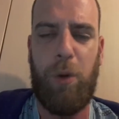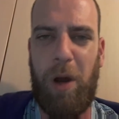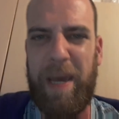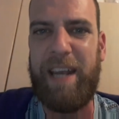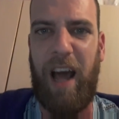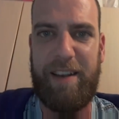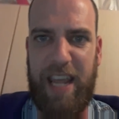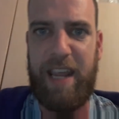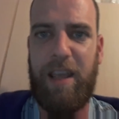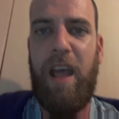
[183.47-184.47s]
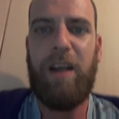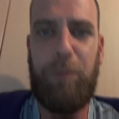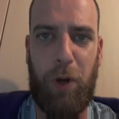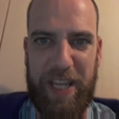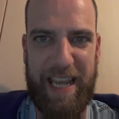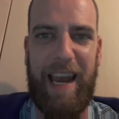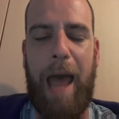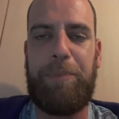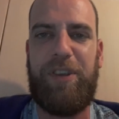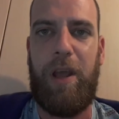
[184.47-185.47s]
Do you know what I mean? Like, take, bloody
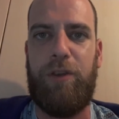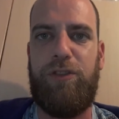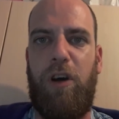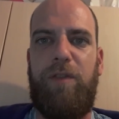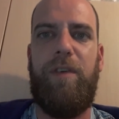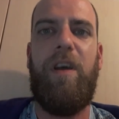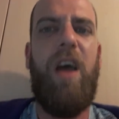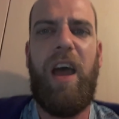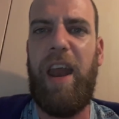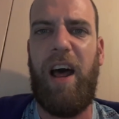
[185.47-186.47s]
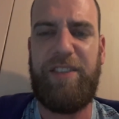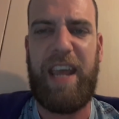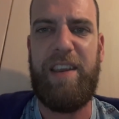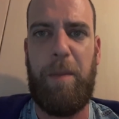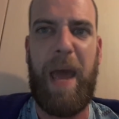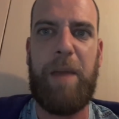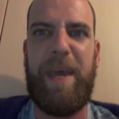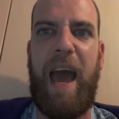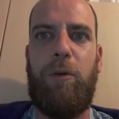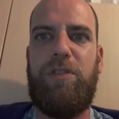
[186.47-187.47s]
collapse it and stuff, and I'll take the
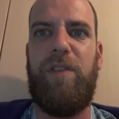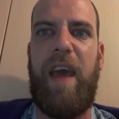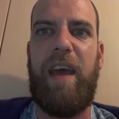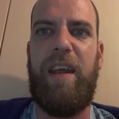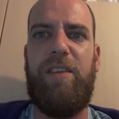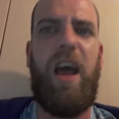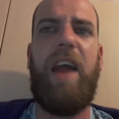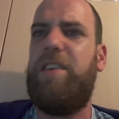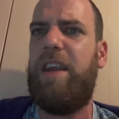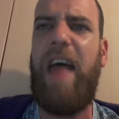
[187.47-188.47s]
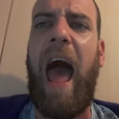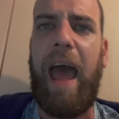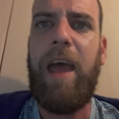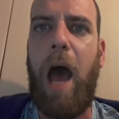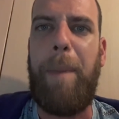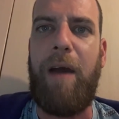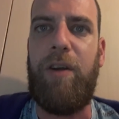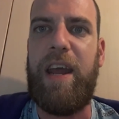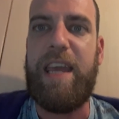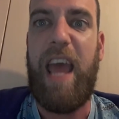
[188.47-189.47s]
baby out of it. And that,
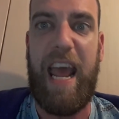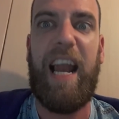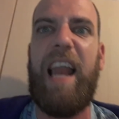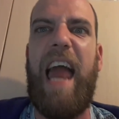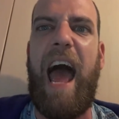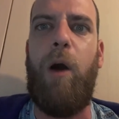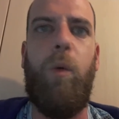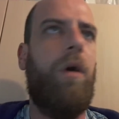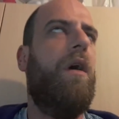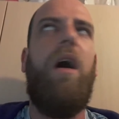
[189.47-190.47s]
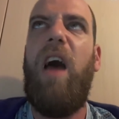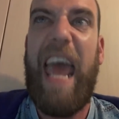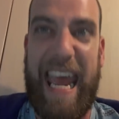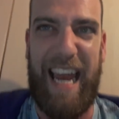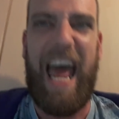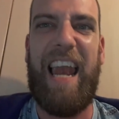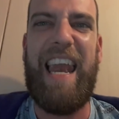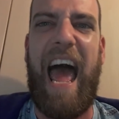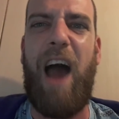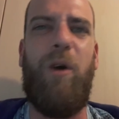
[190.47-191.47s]
apparently, he'll allow. He'll
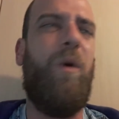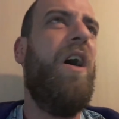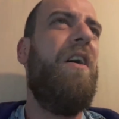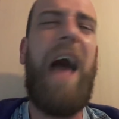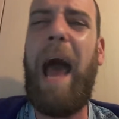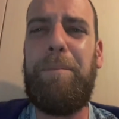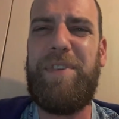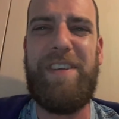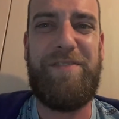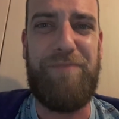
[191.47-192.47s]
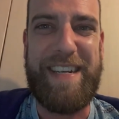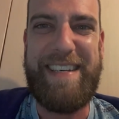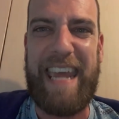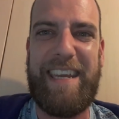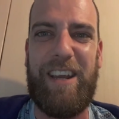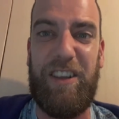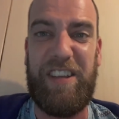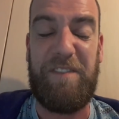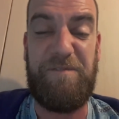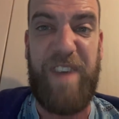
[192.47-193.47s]
allow. Absolutely, it's
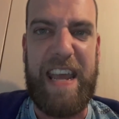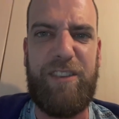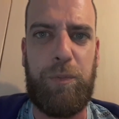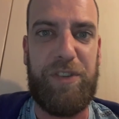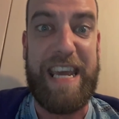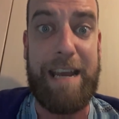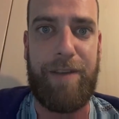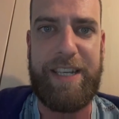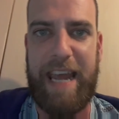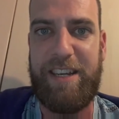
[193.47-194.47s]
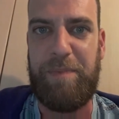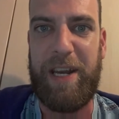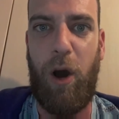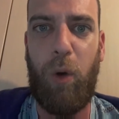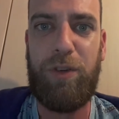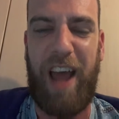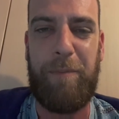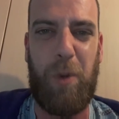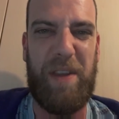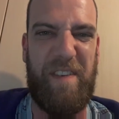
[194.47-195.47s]
ridiculous. His face was irritating me the whole
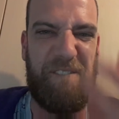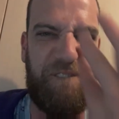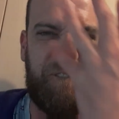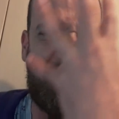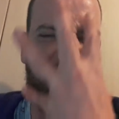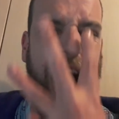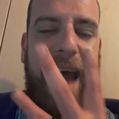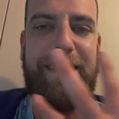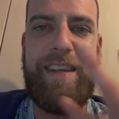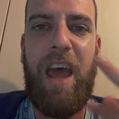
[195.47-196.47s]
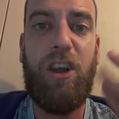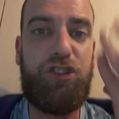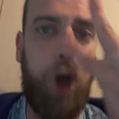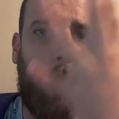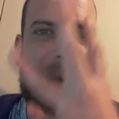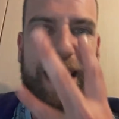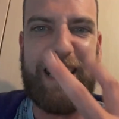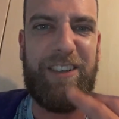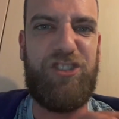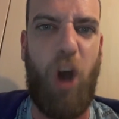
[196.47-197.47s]
time through it. He's a fat, tubby
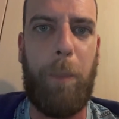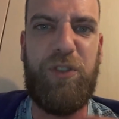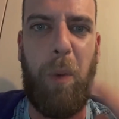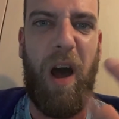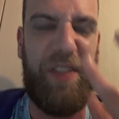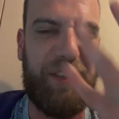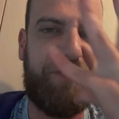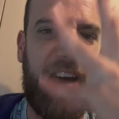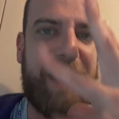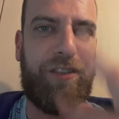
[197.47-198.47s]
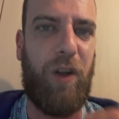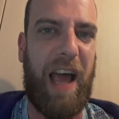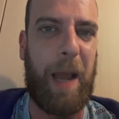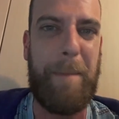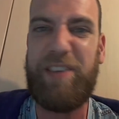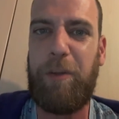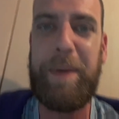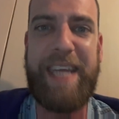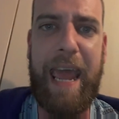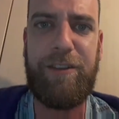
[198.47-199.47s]
little Jobsworth. His face looked like a Mr.
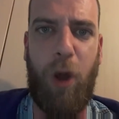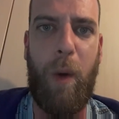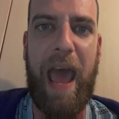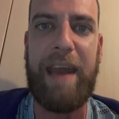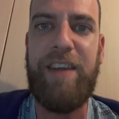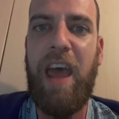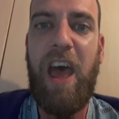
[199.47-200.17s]
Potato Head